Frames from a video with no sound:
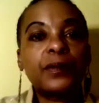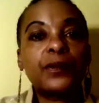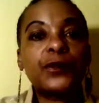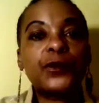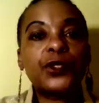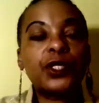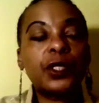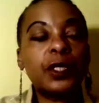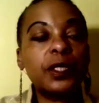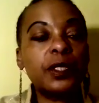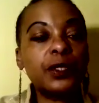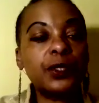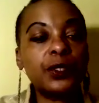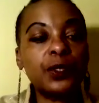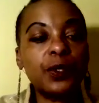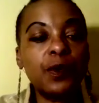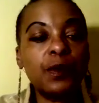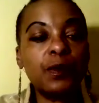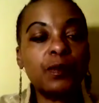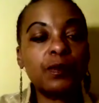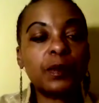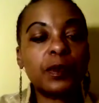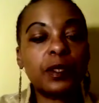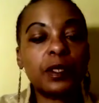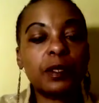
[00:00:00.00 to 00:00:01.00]
Just
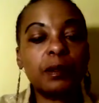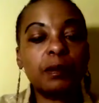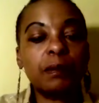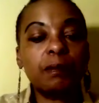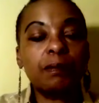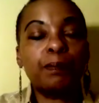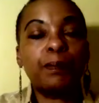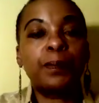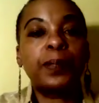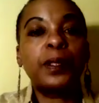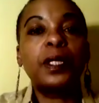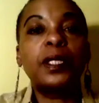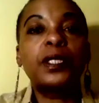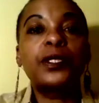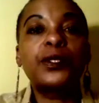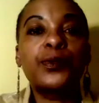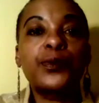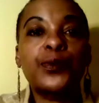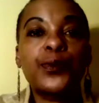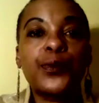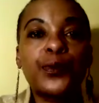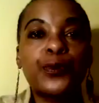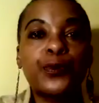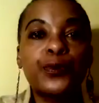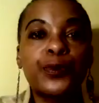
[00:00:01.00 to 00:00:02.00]
don't blunder
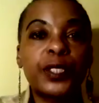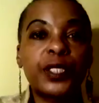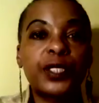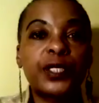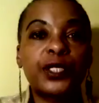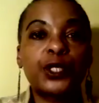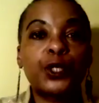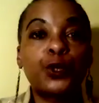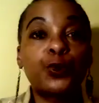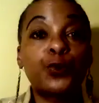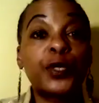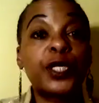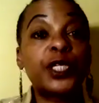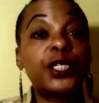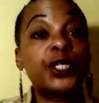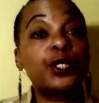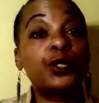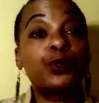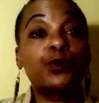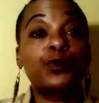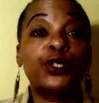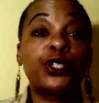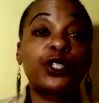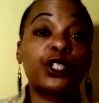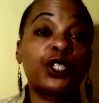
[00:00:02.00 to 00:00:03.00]
through a
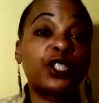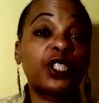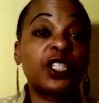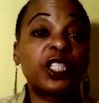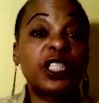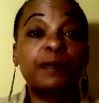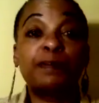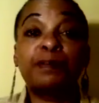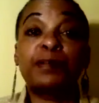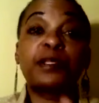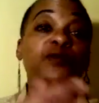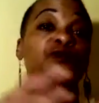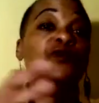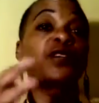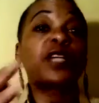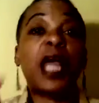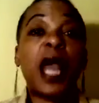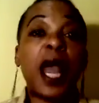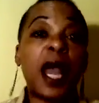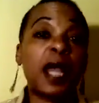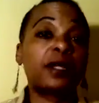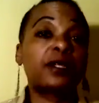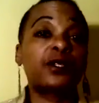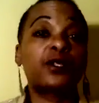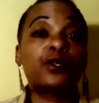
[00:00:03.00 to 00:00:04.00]
situation or just simply
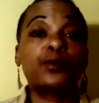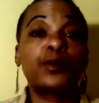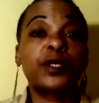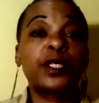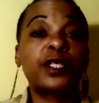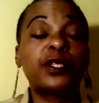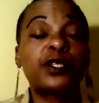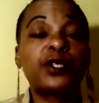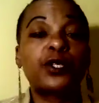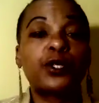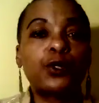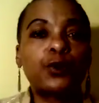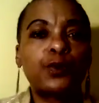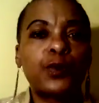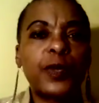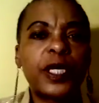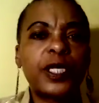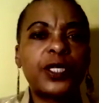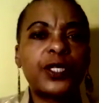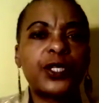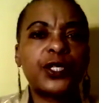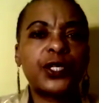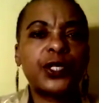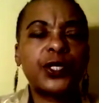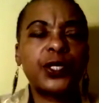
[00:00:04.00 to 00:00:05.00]
react to a
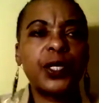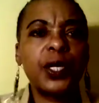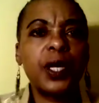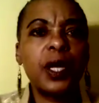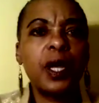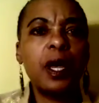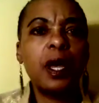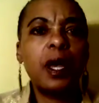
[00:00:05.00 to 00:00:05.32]
situation,